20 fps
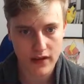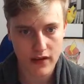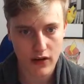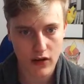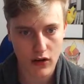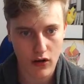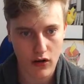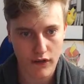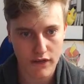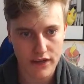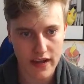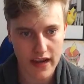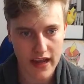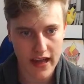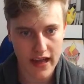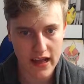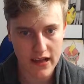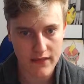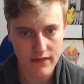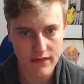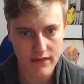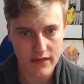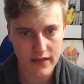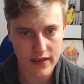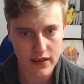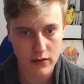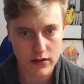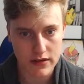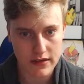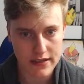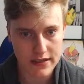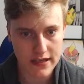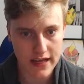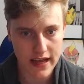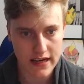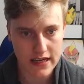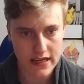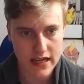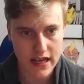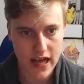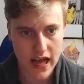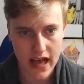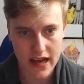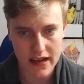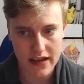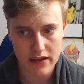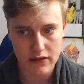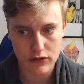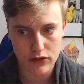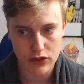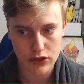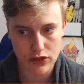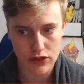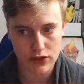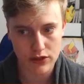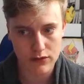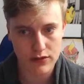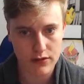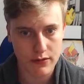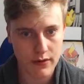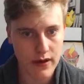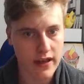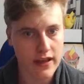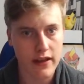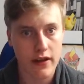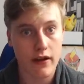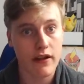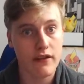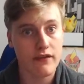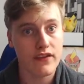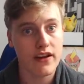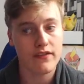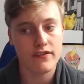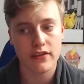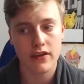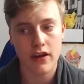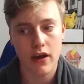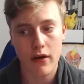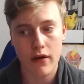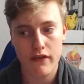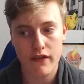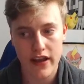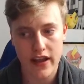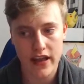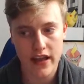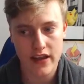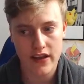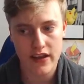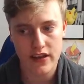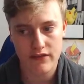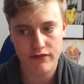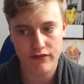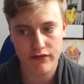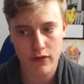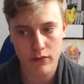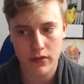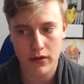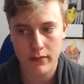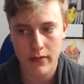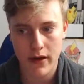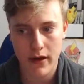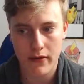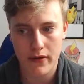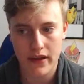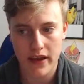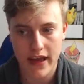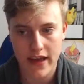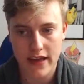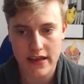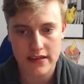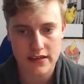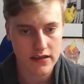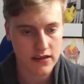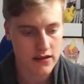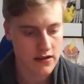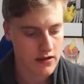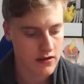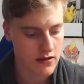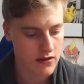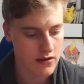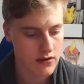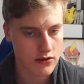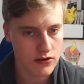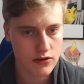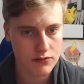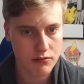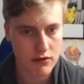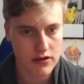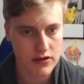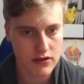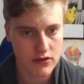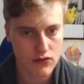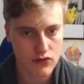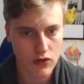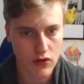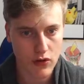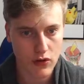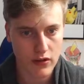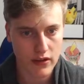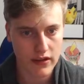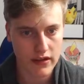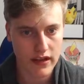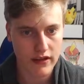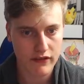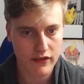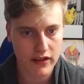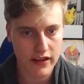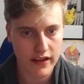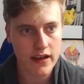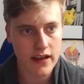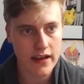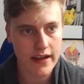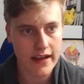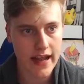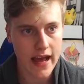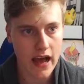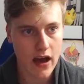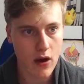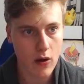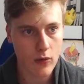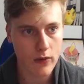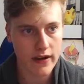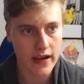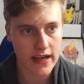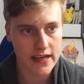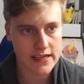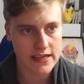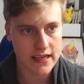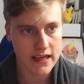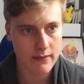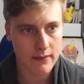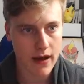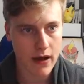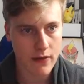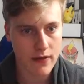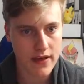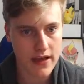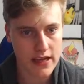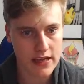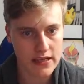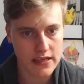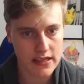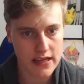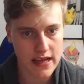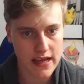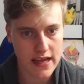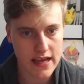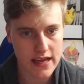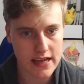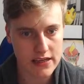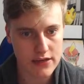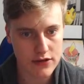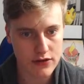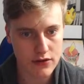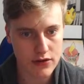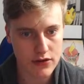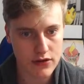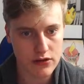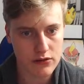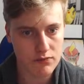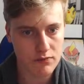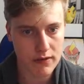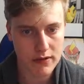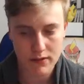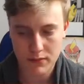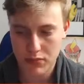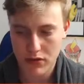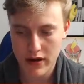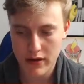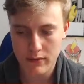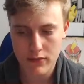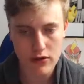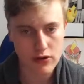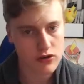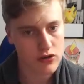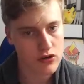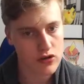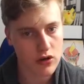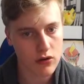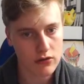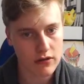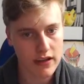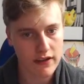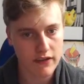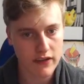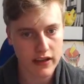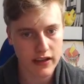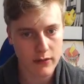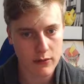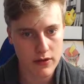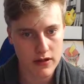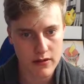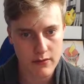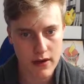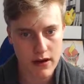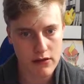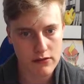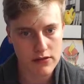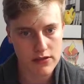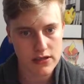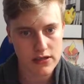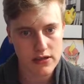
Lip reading: of the layer that you want to select, and it'll just jump to it. You don't even have to go over here and fumble about the layers. Just press Control and left click. Now next thing about this is you can pretty much just hold left click with your mouse